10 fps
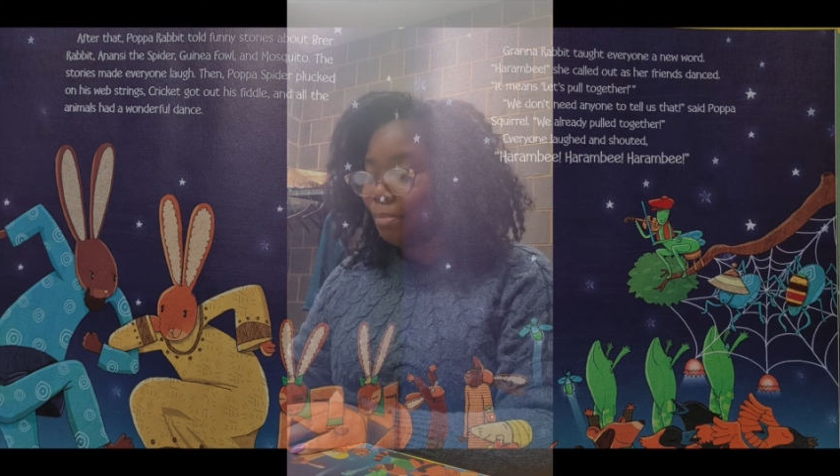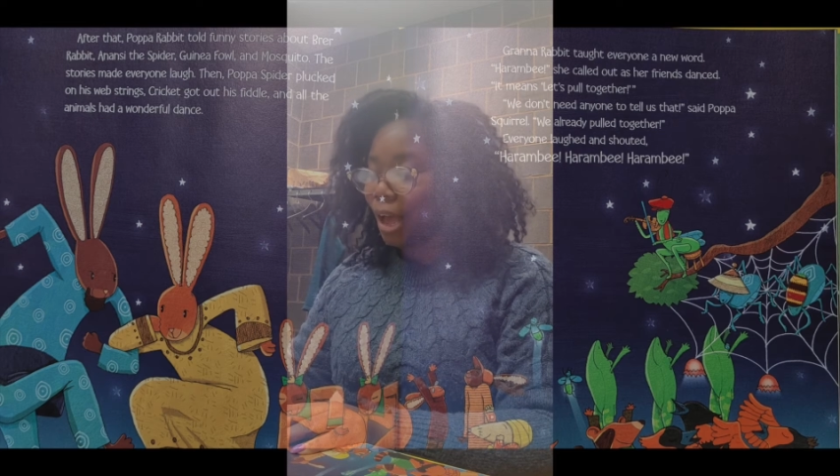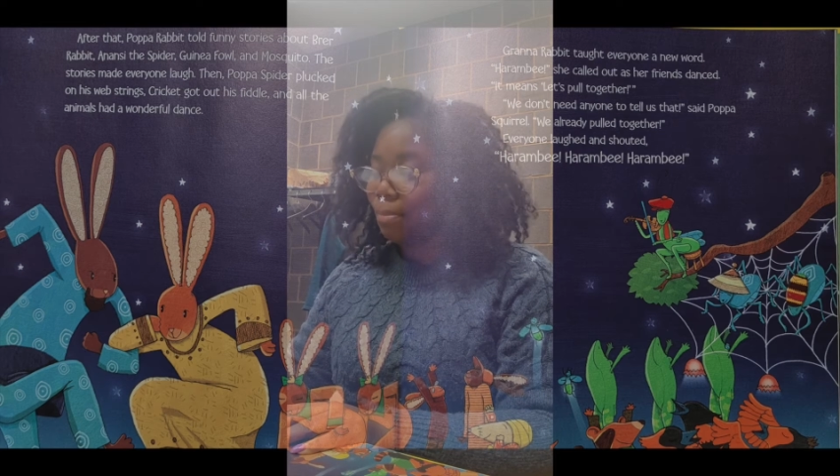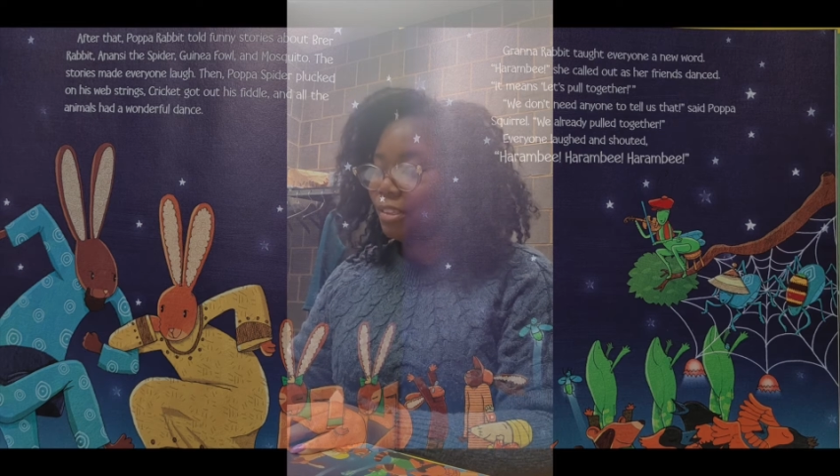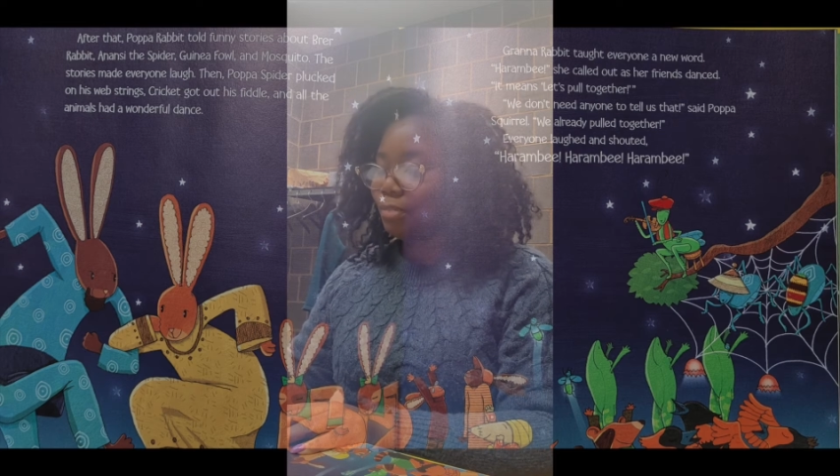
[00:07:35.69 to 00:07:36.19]

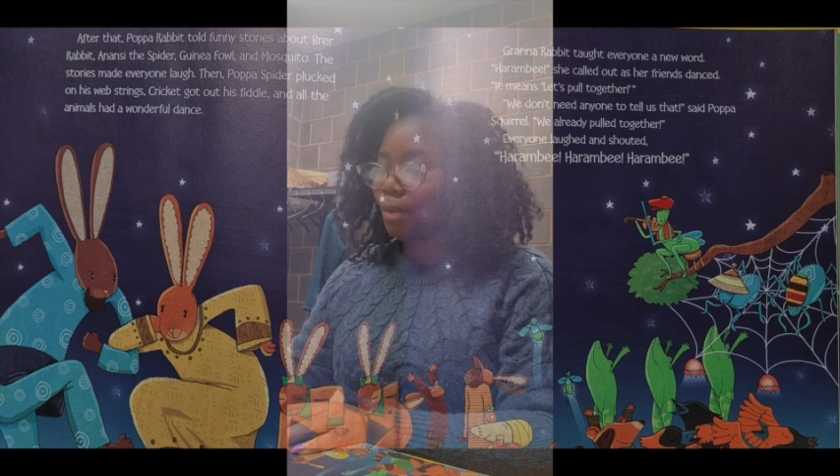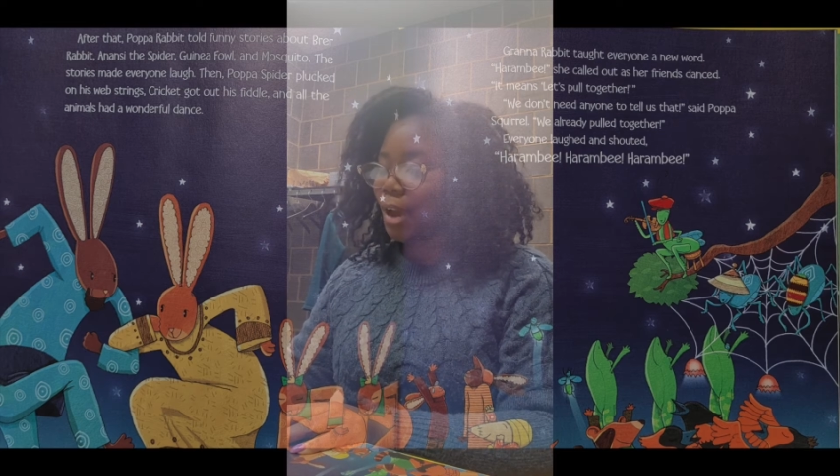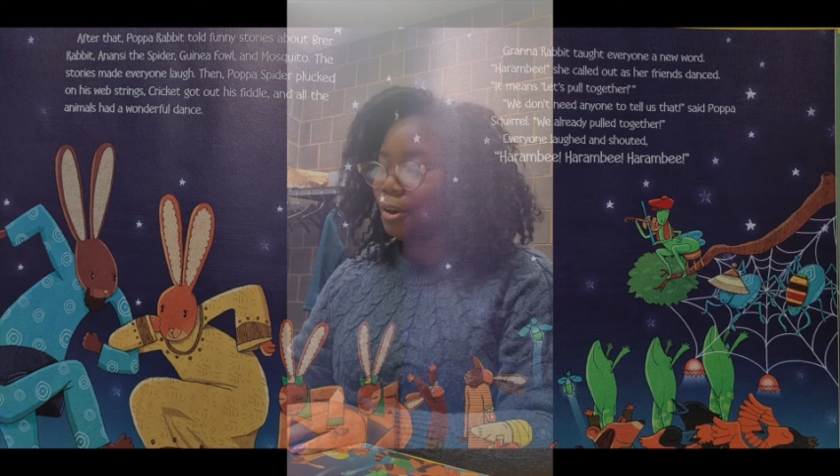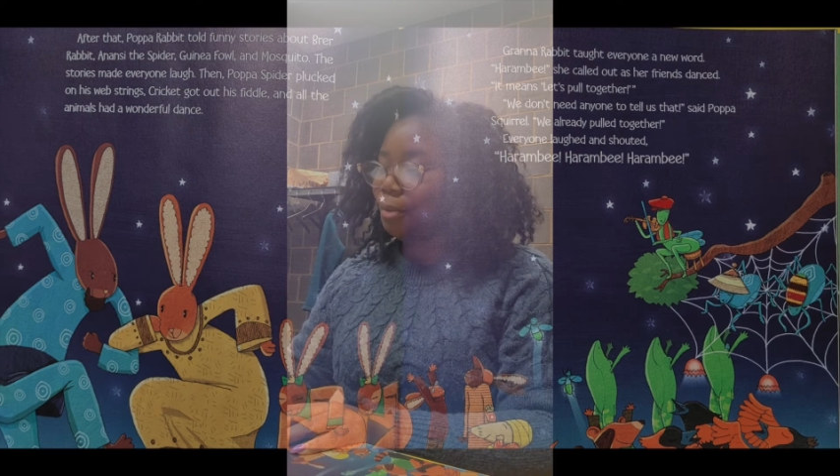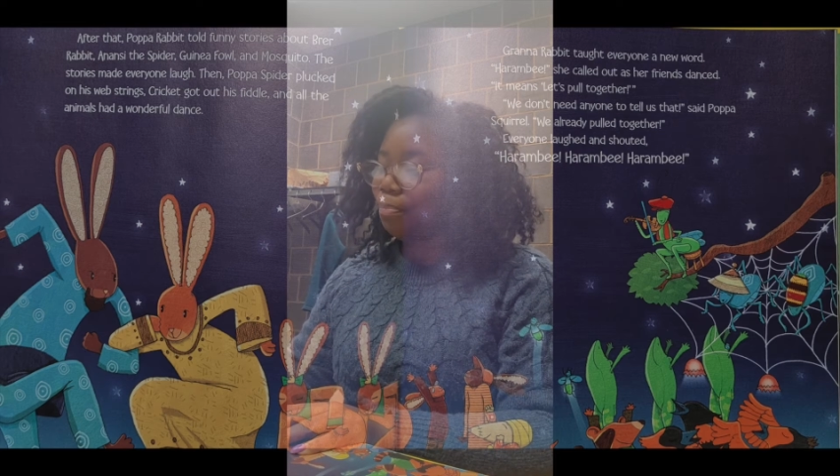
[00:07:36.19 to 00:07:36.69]
Papa
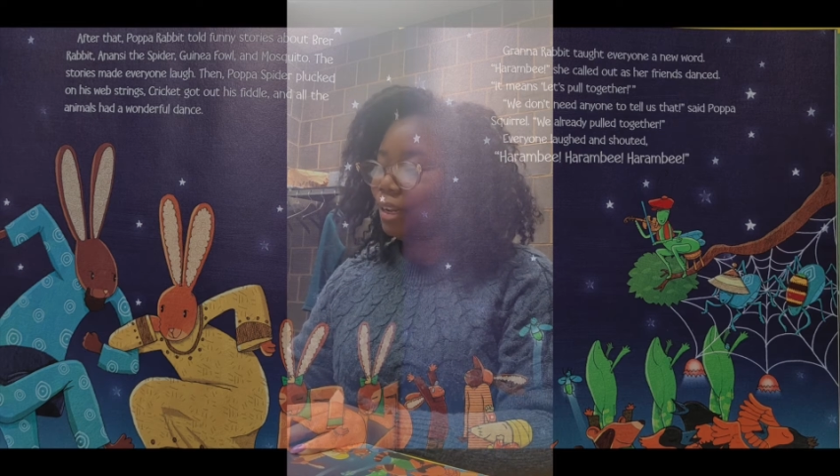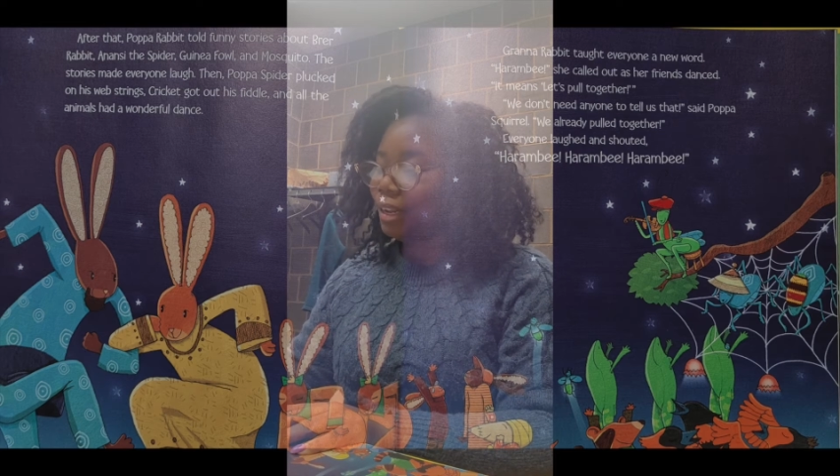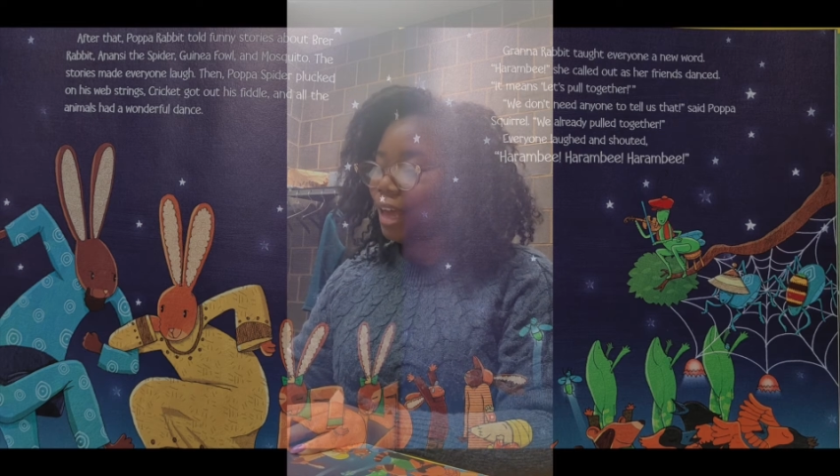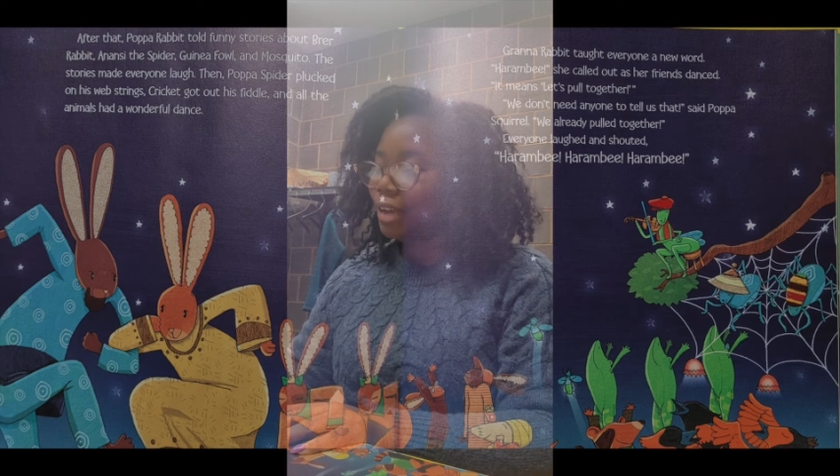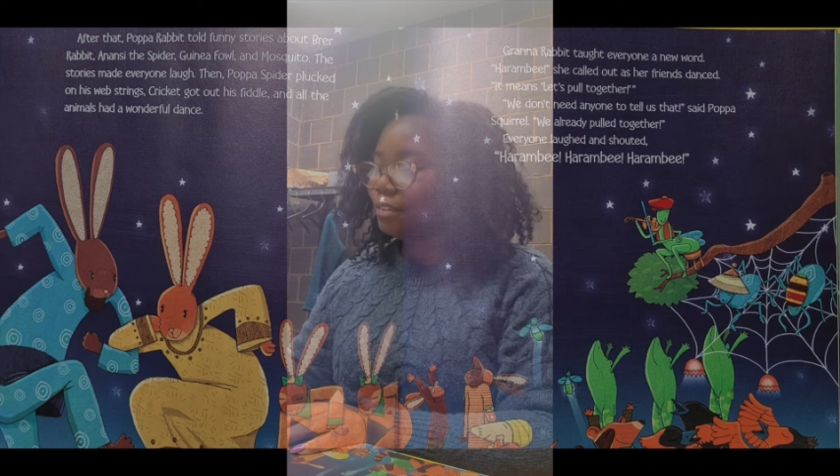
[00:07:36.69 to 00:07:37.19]
Spider
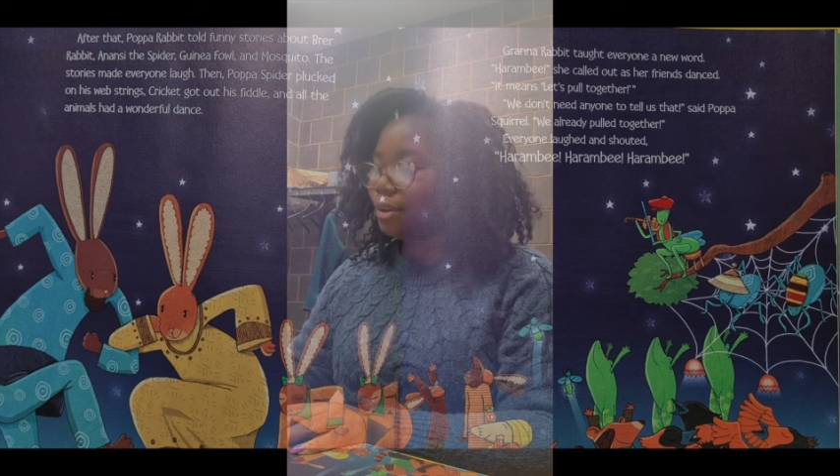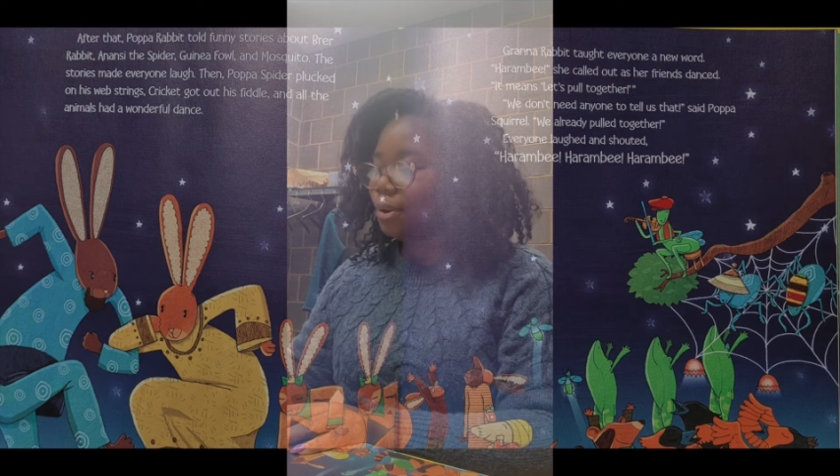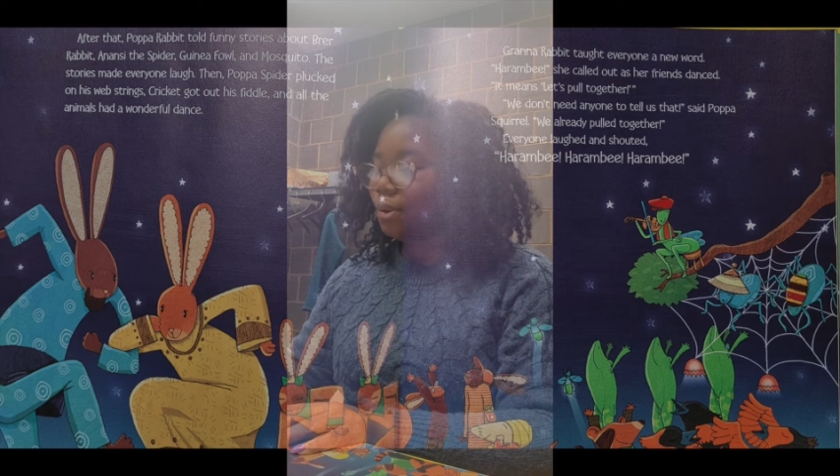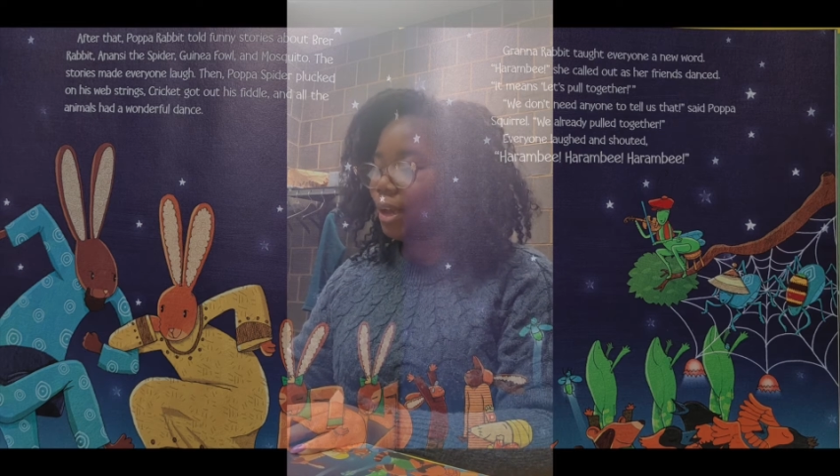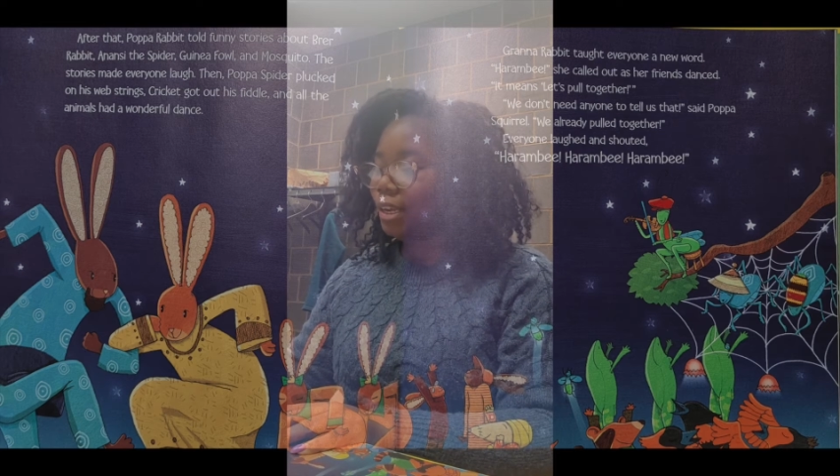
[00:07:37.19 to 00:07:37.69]
plucked
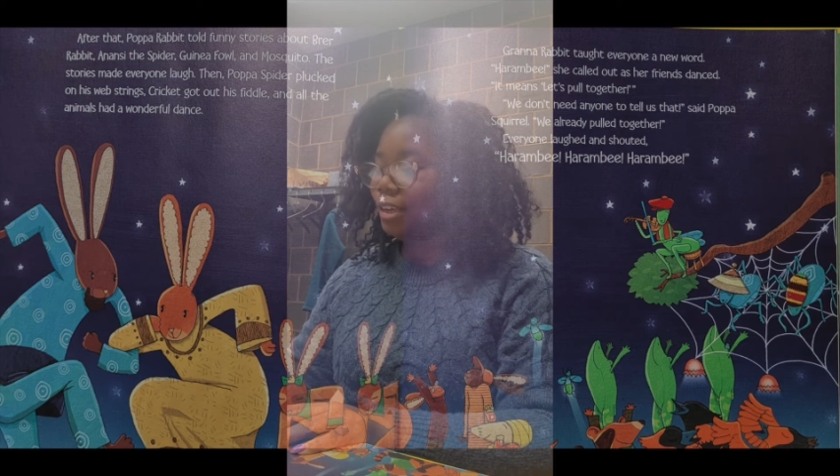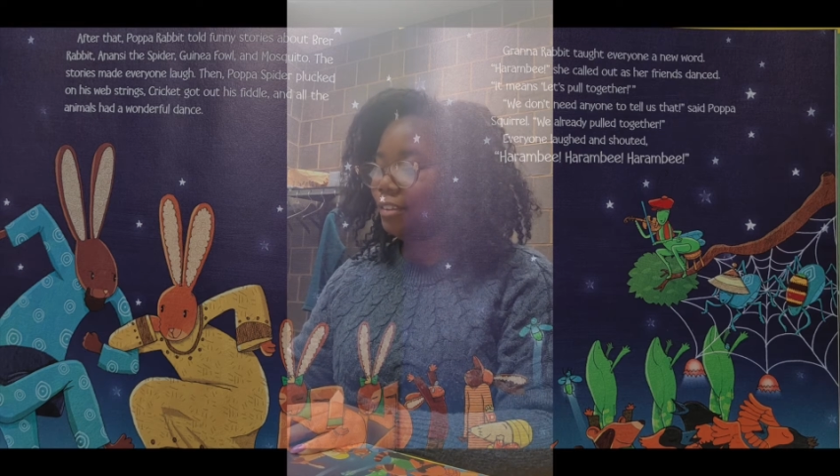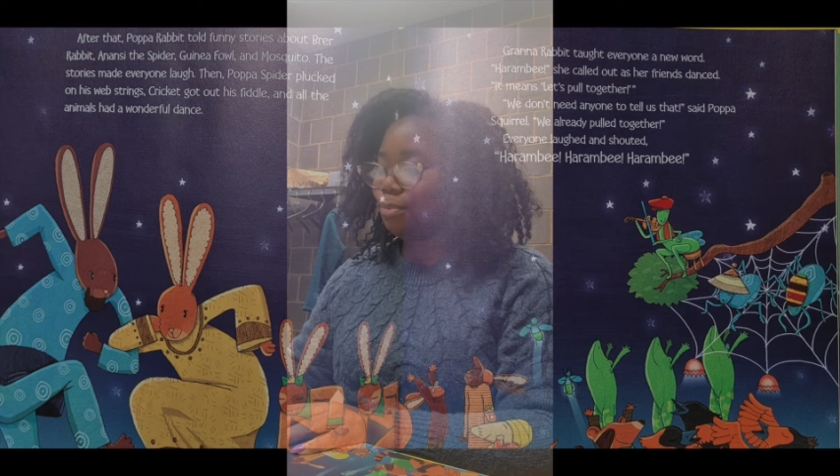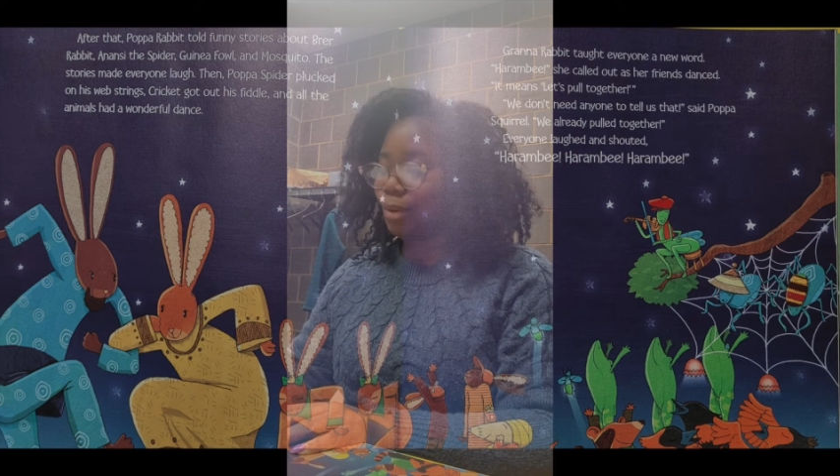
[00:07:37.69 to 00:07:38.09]
on his